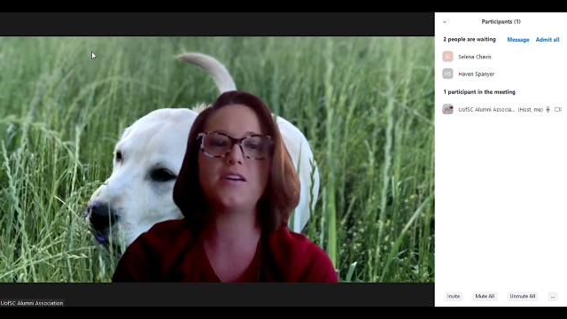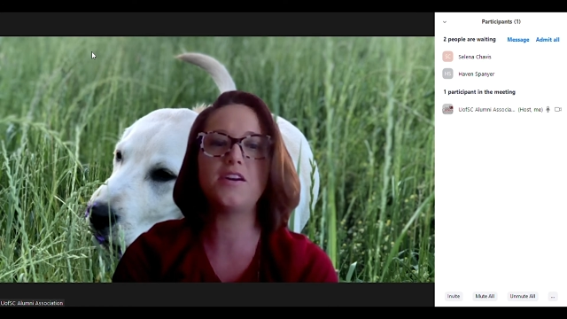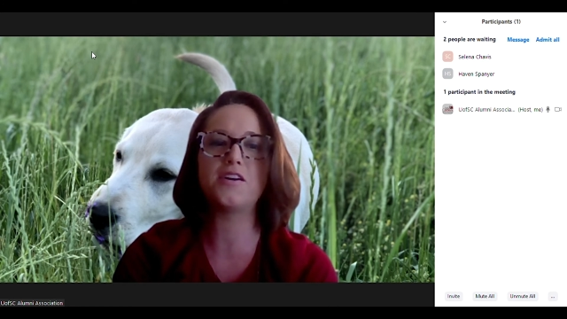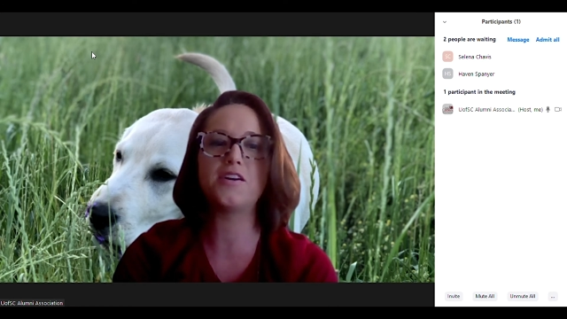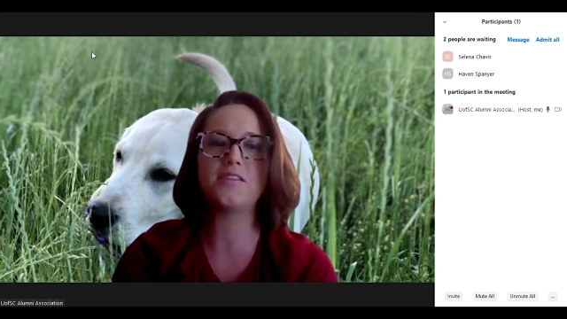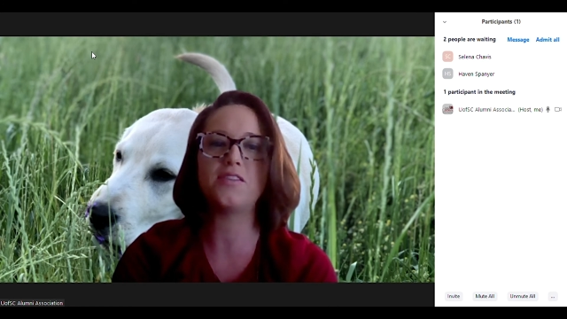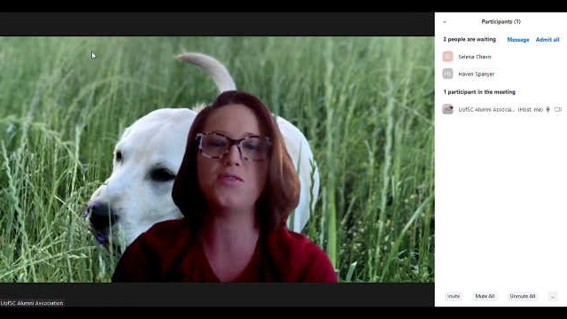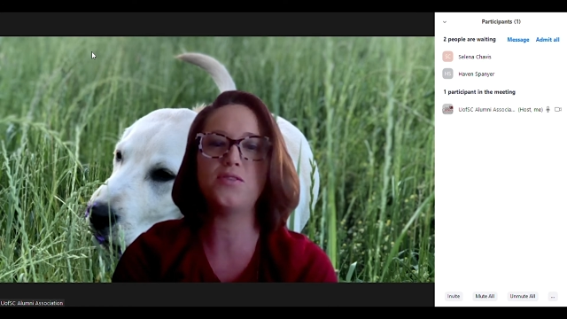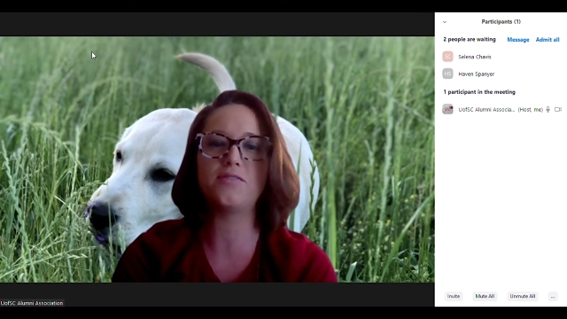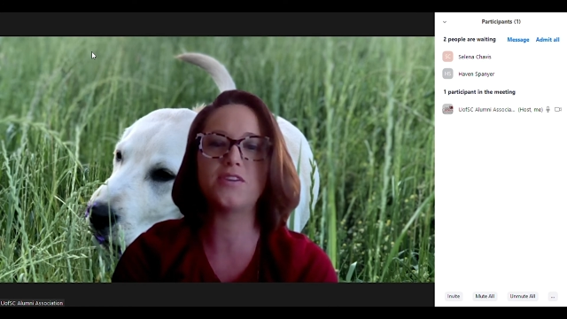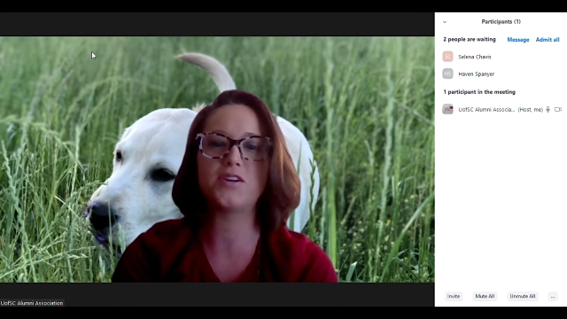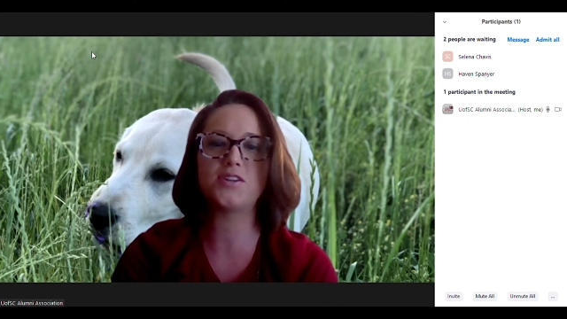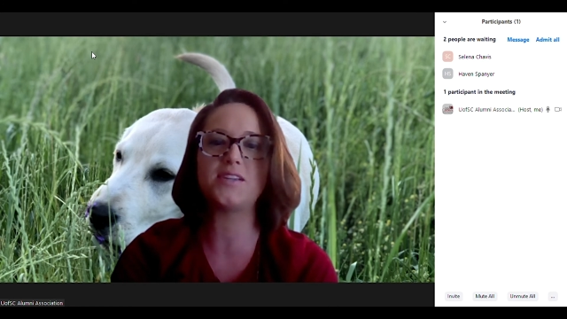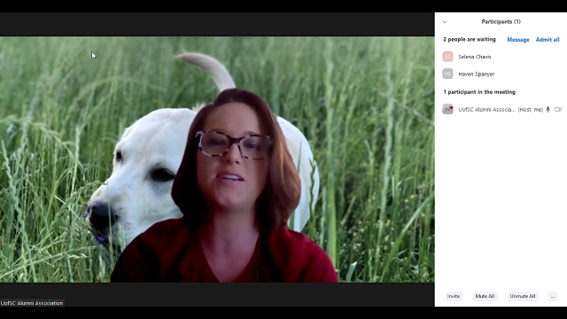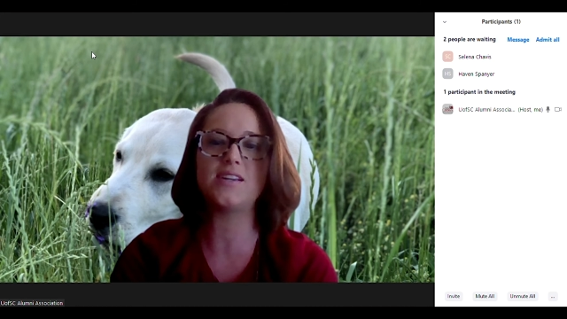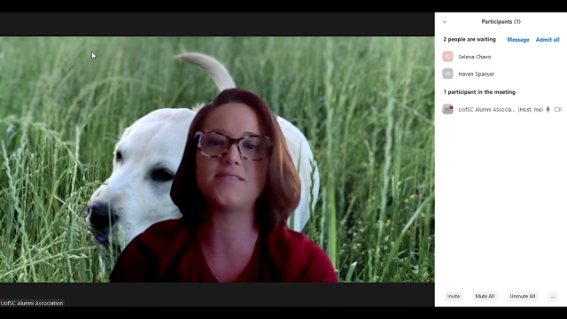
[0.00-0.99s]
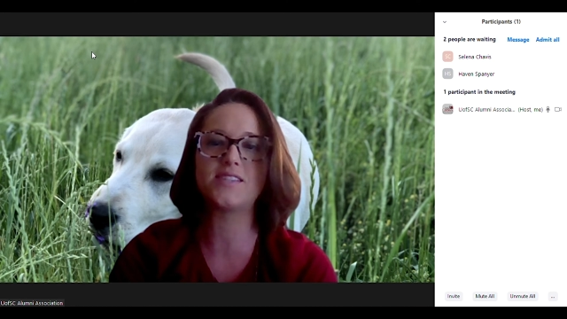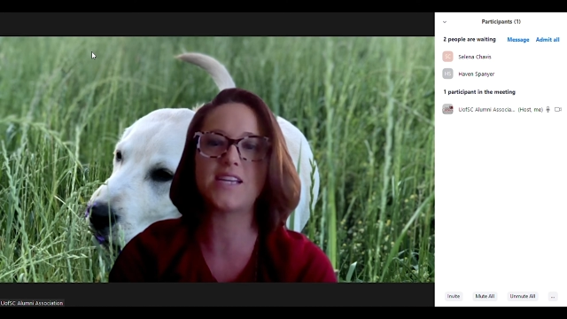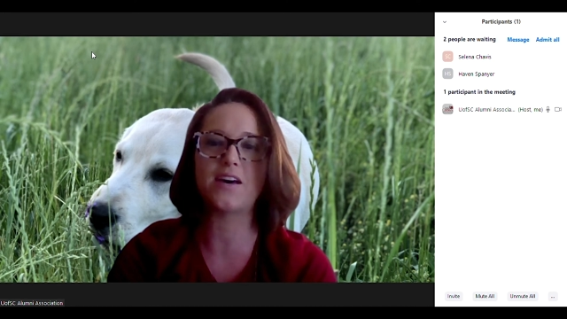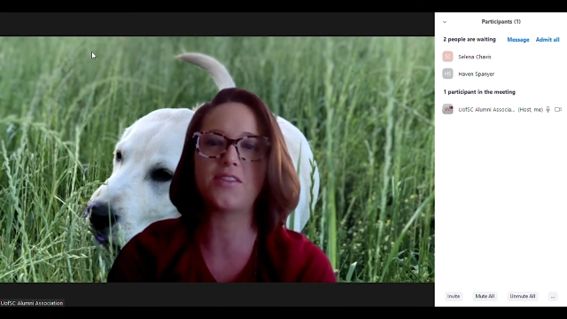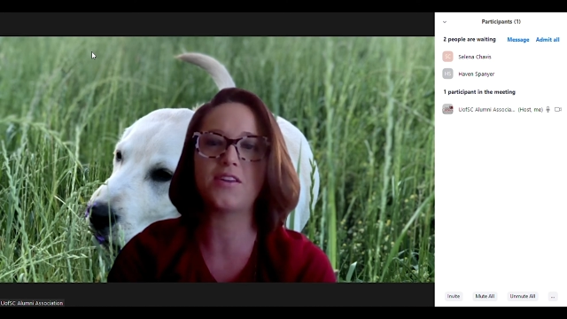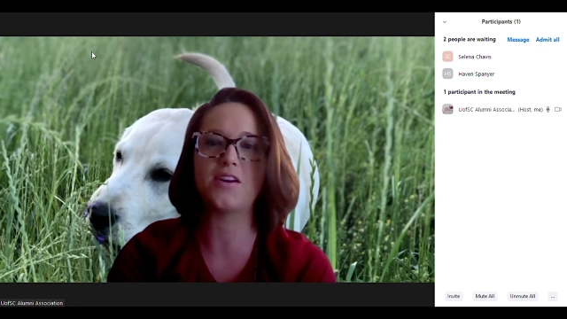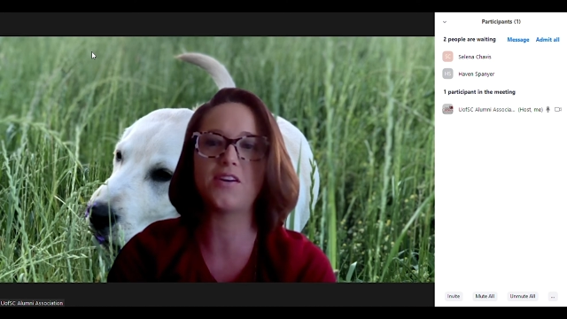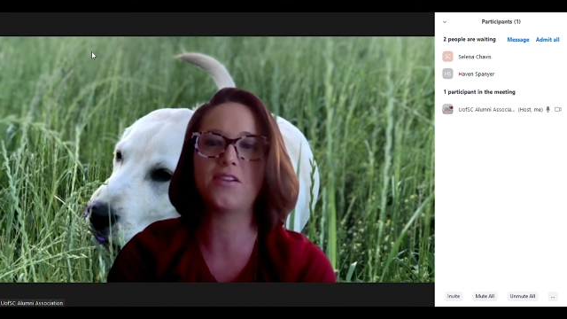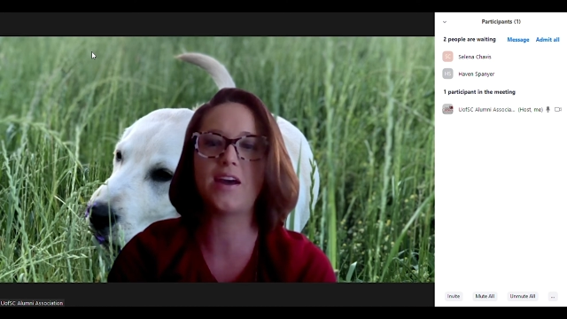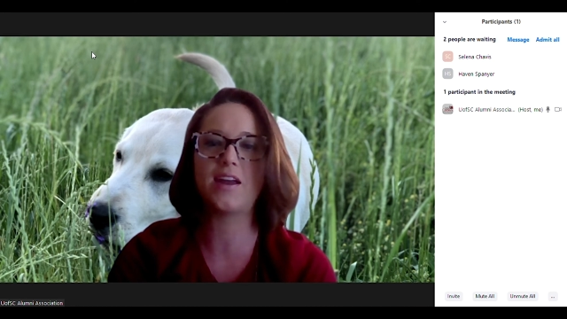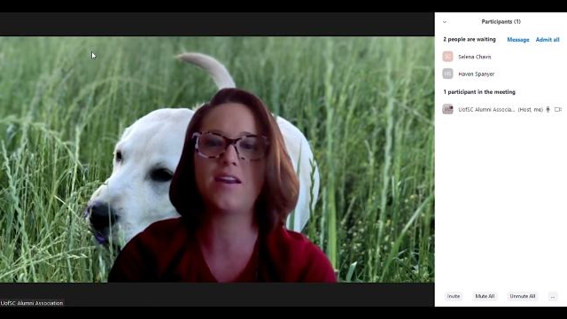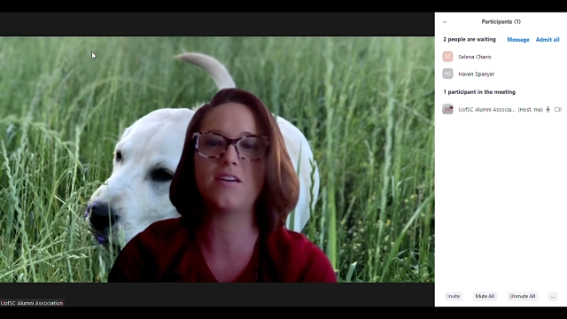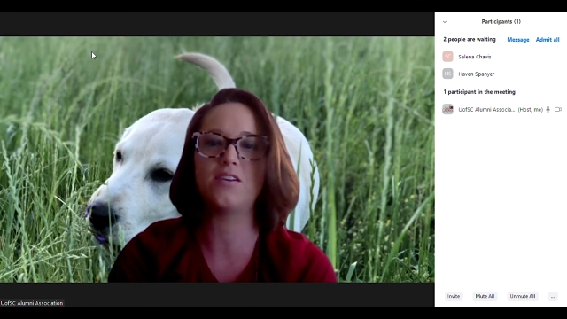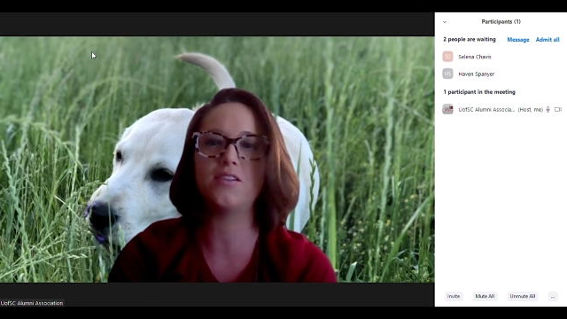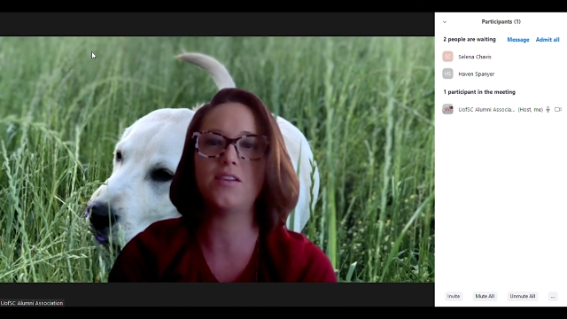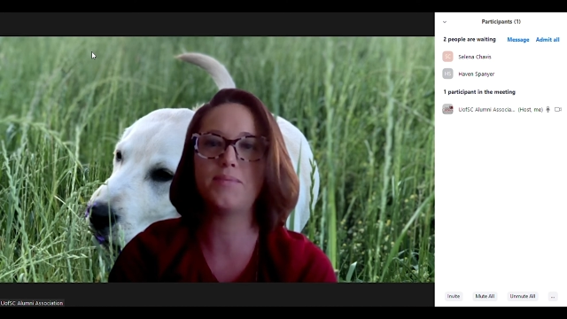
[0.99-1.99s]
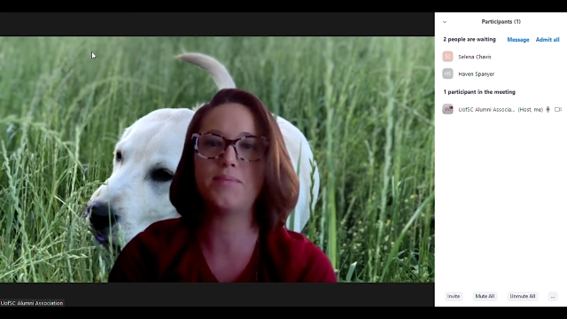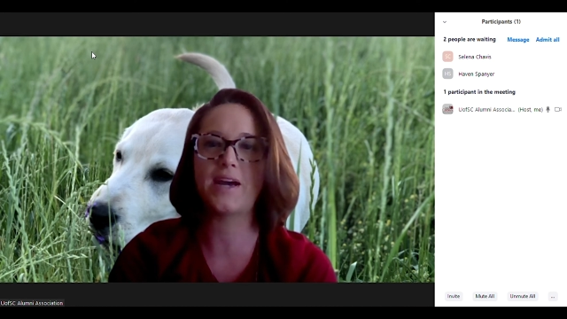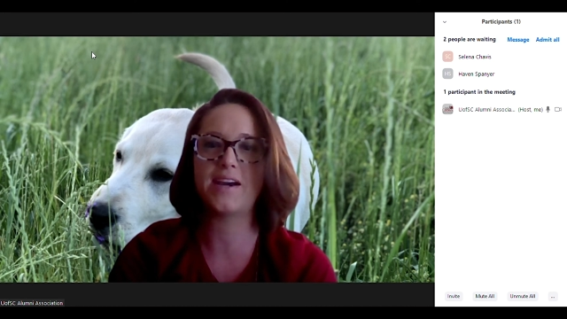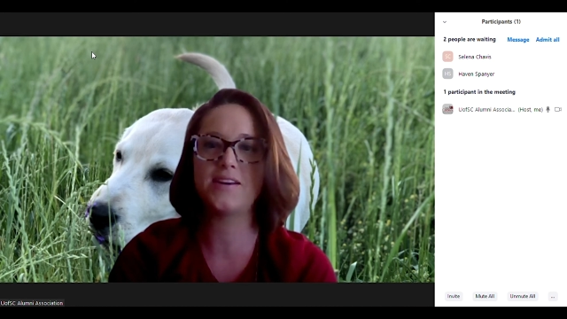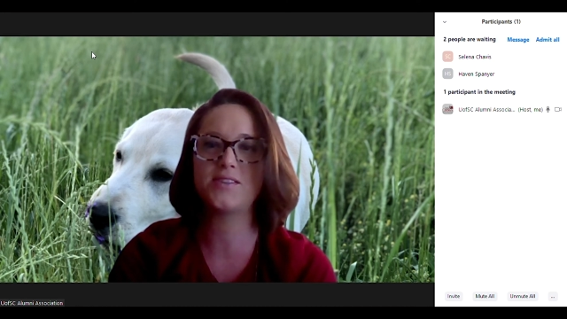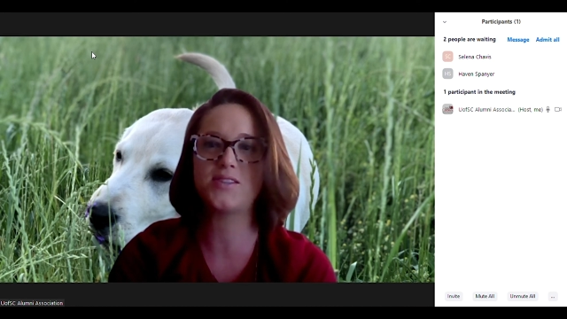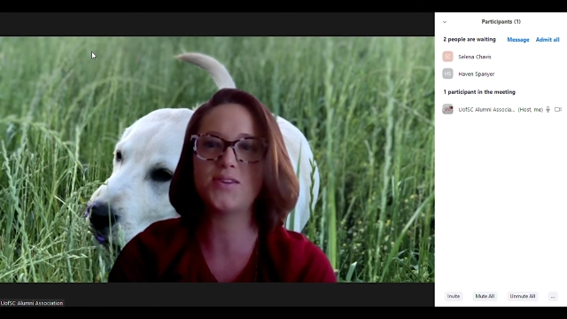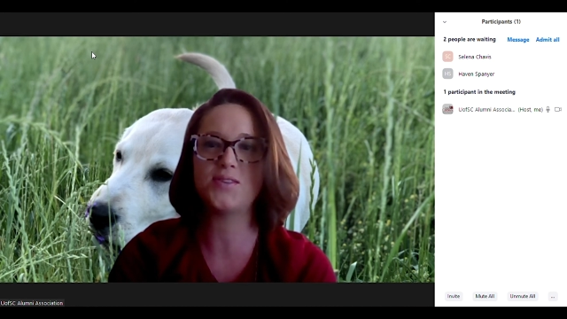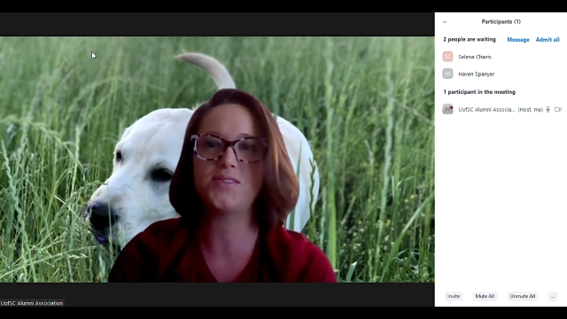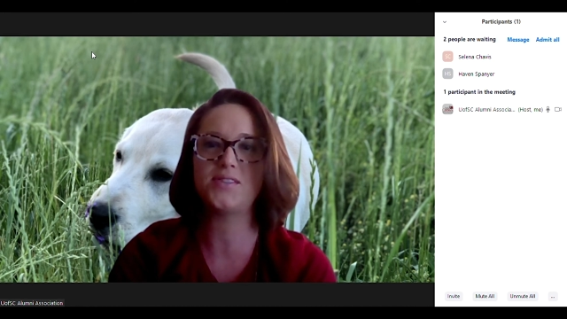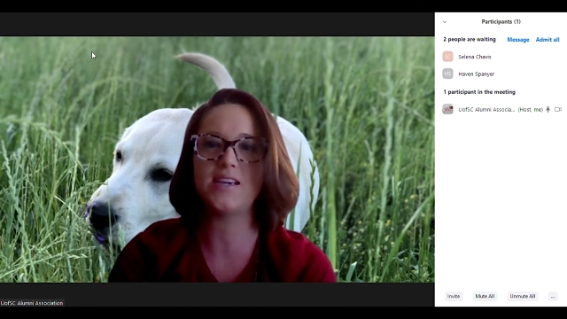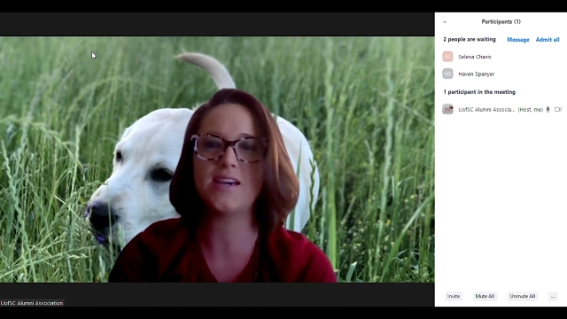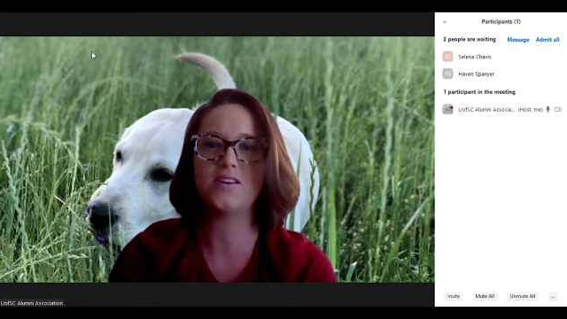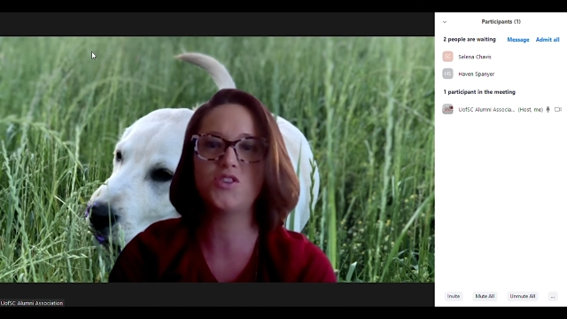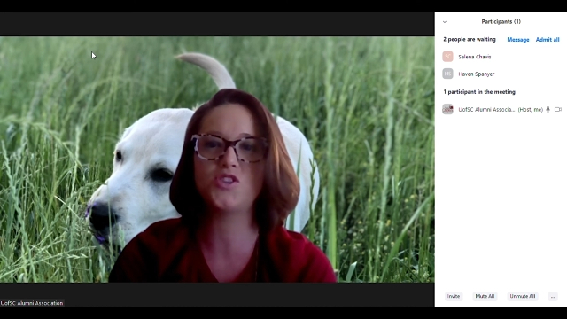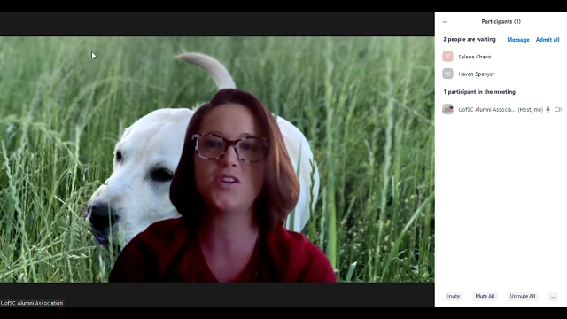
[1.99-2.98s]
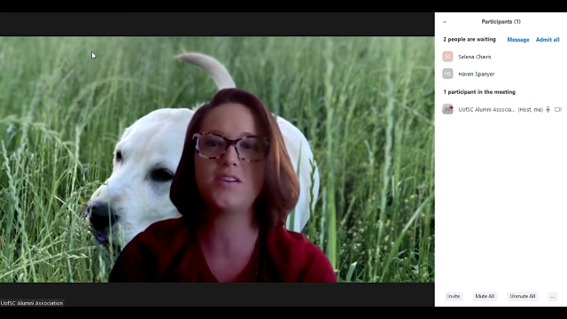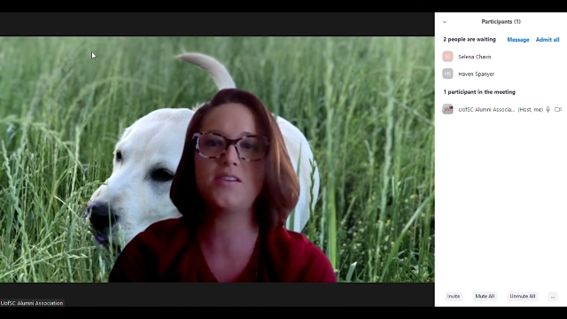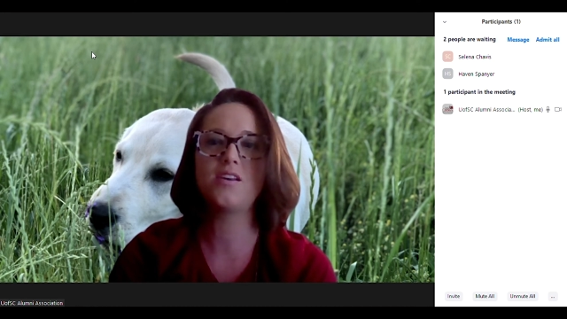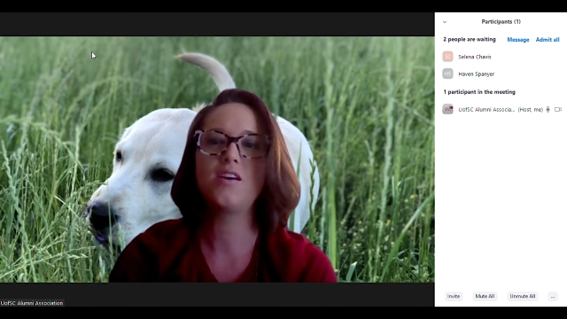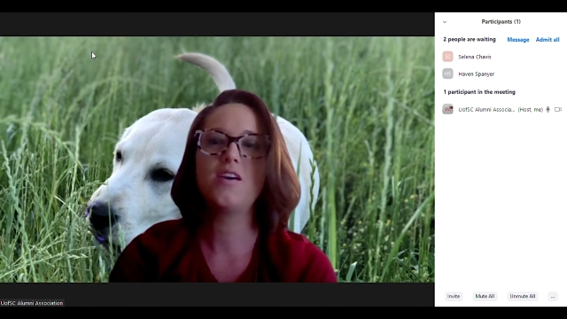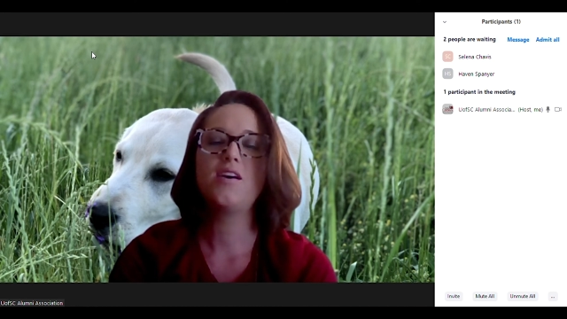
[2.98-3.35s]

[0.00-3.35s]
here at the University of South Carolina Alumni Association.